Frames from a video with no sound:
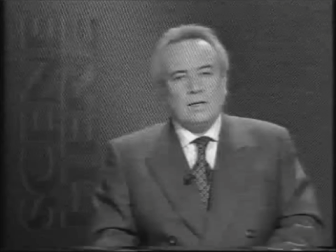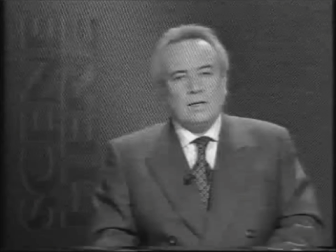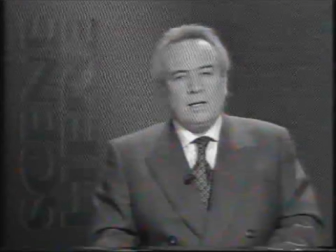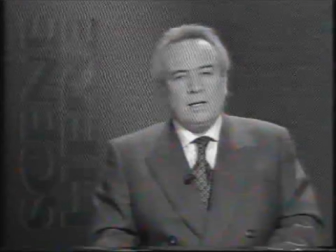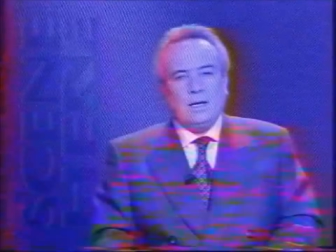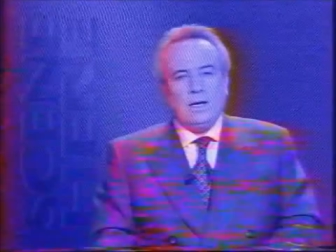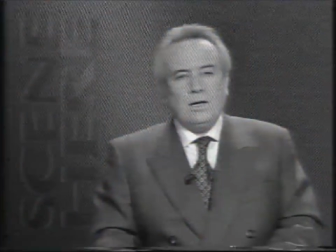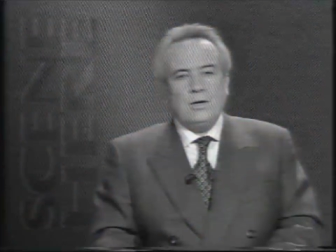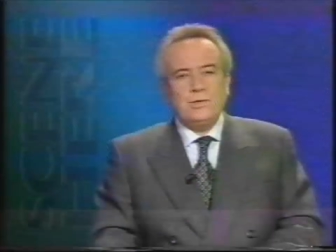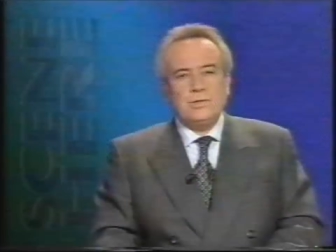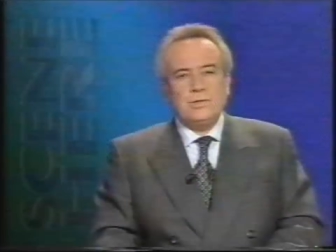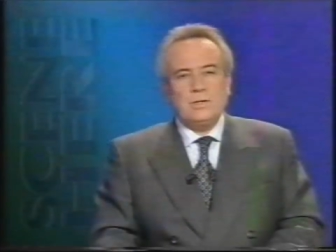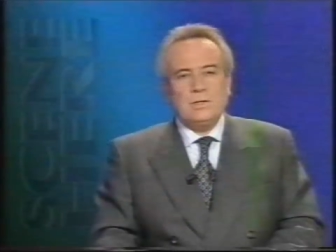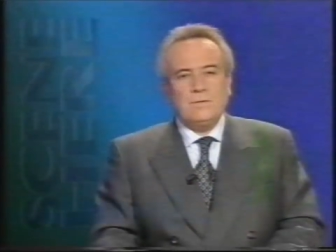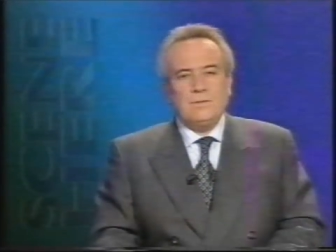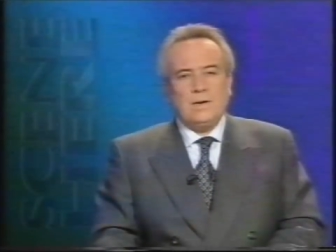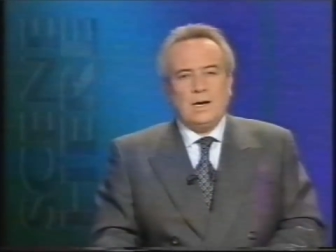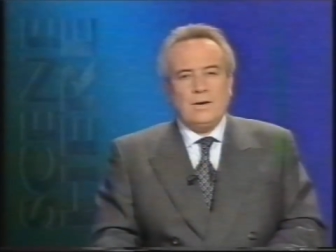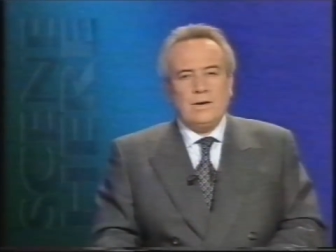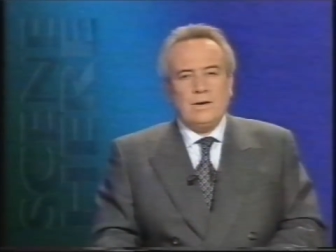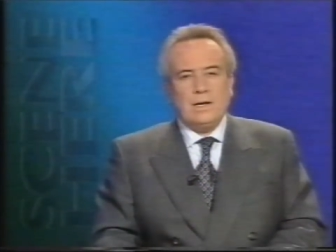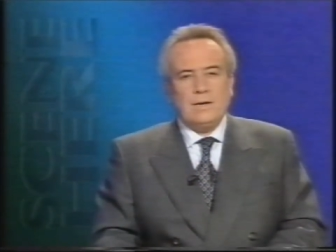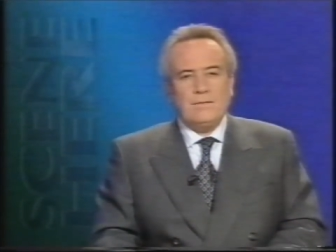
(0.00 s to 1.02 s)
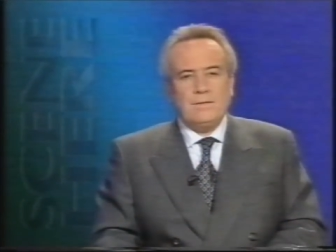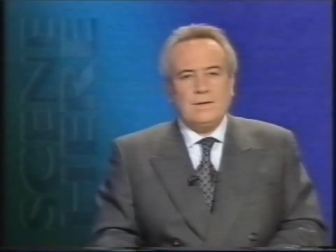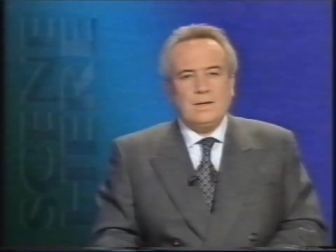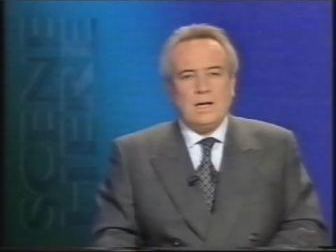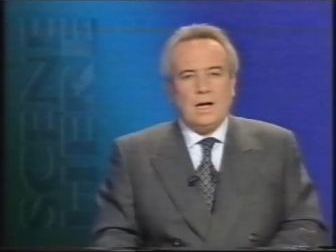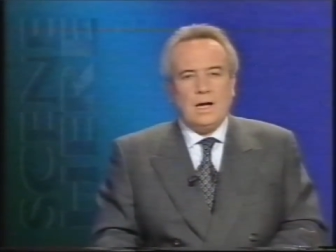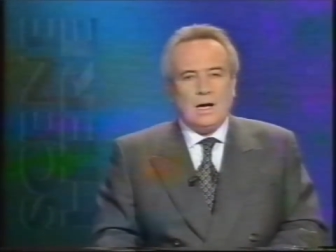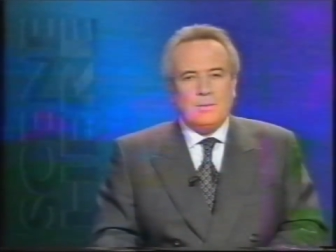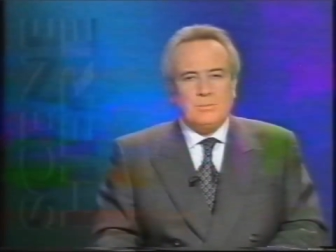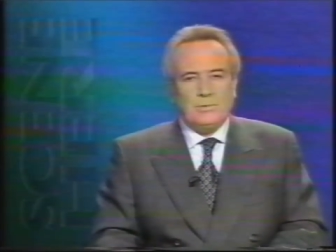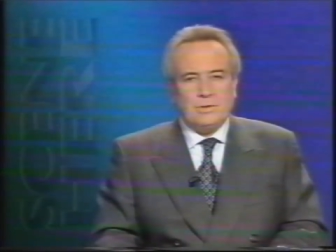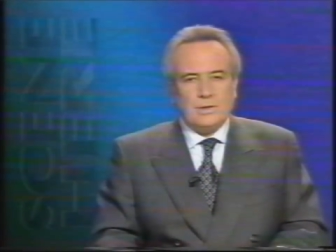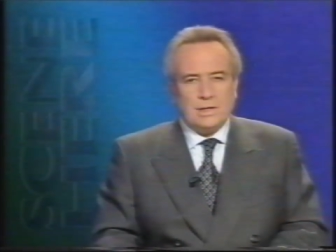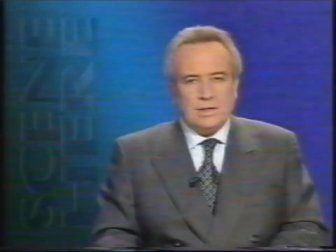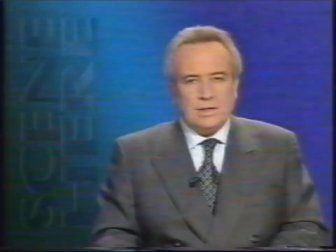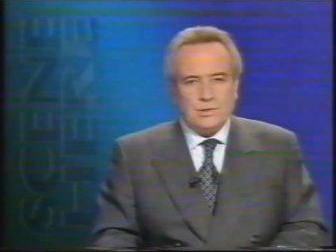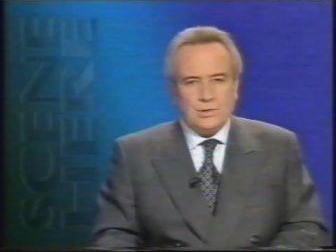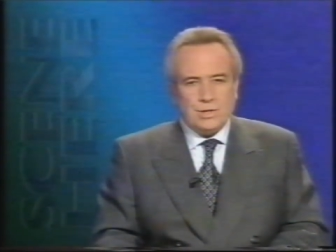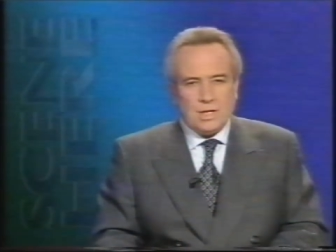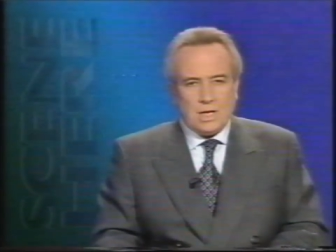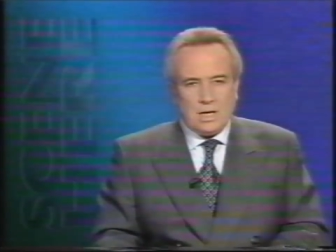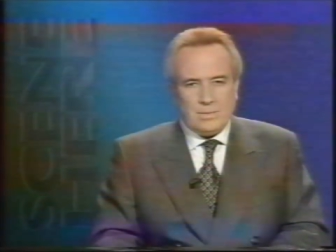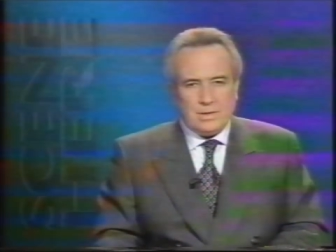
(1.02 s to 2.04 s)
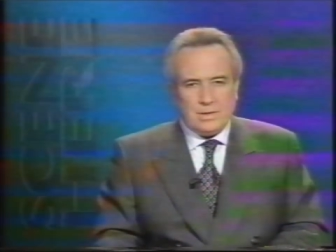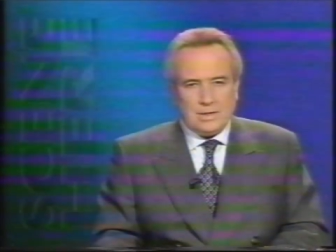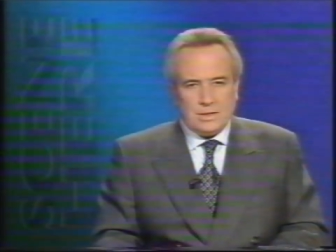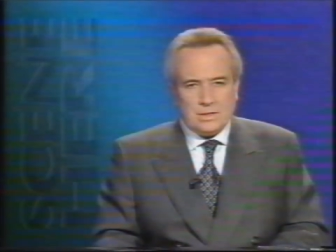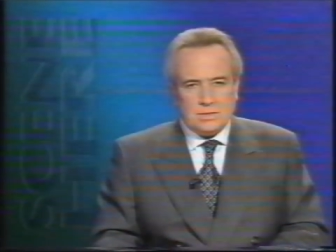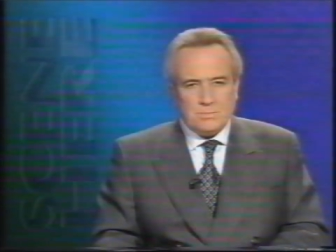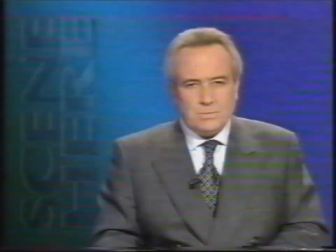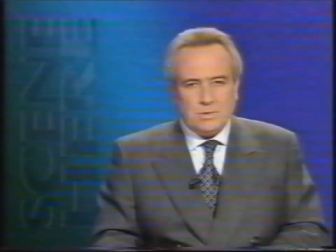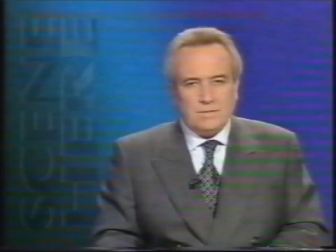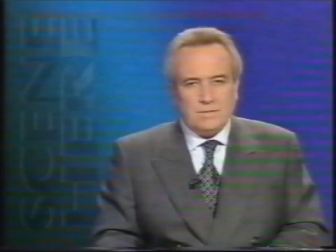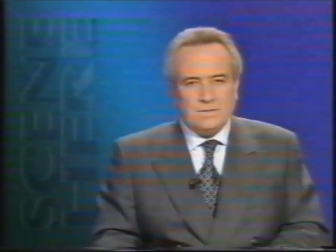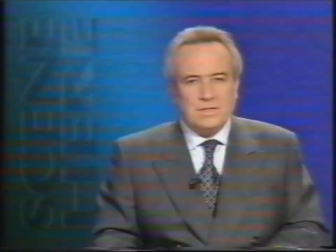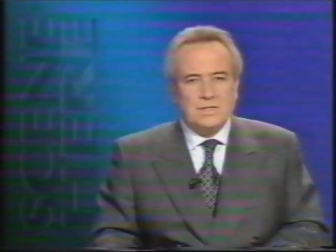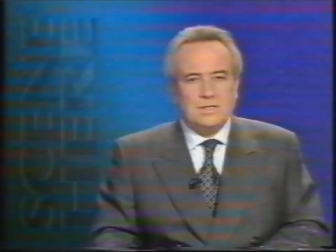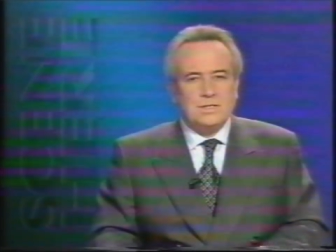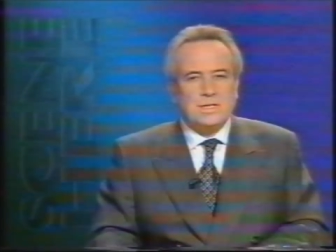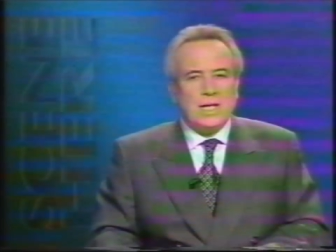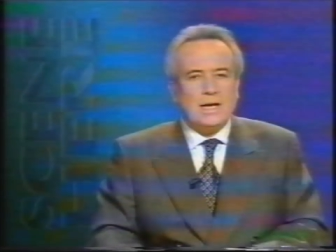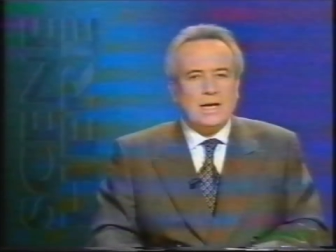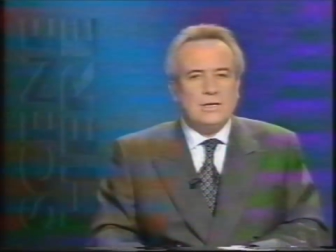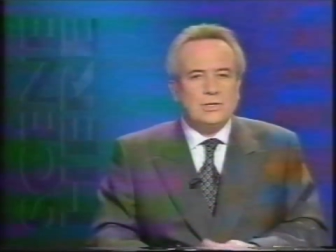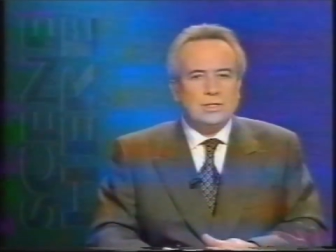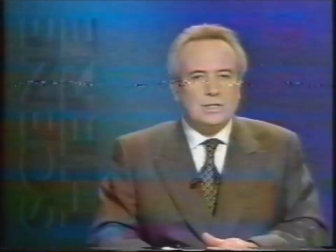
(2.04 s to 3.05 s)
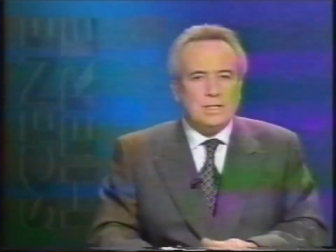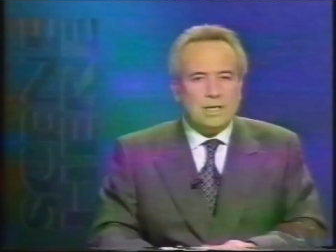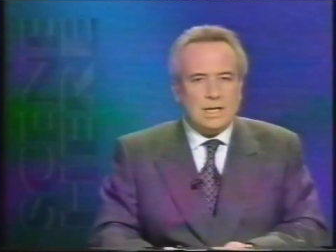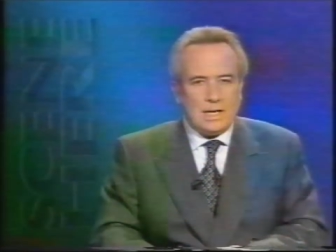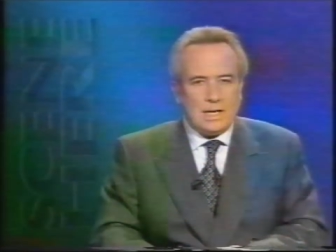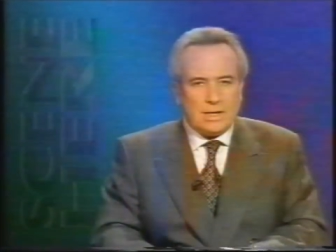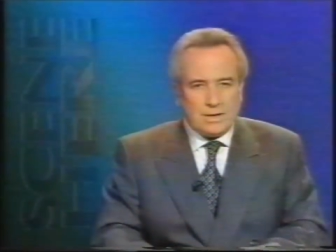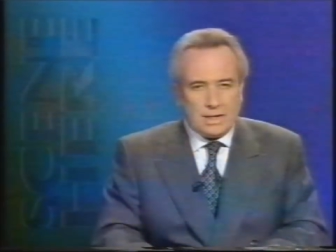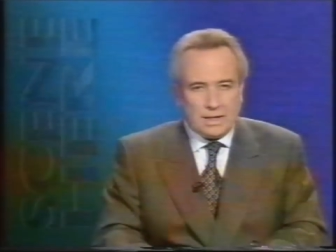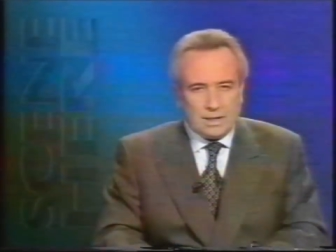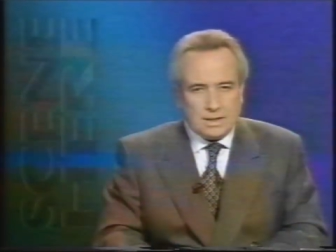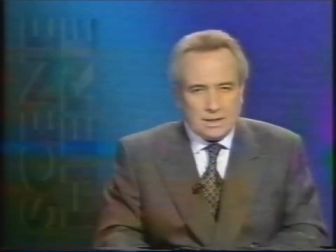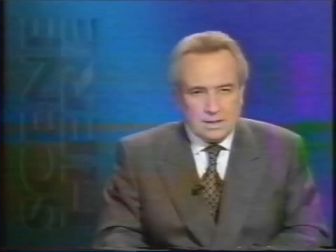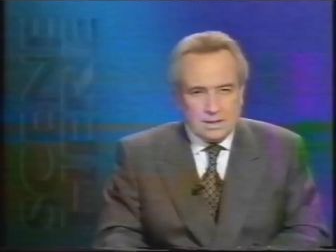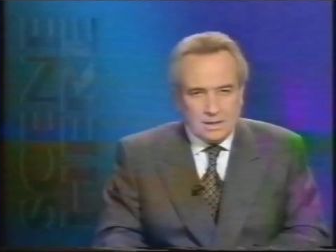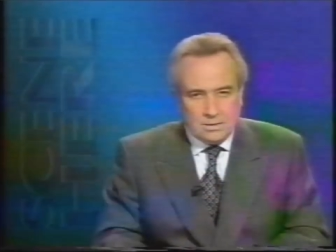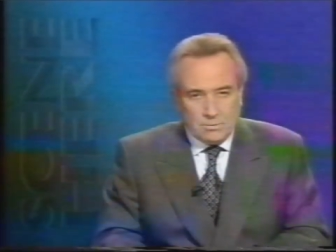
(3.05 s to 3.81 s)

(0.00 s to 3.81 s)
The closure of RAF Laarbruch in Germany has moved a stage nearer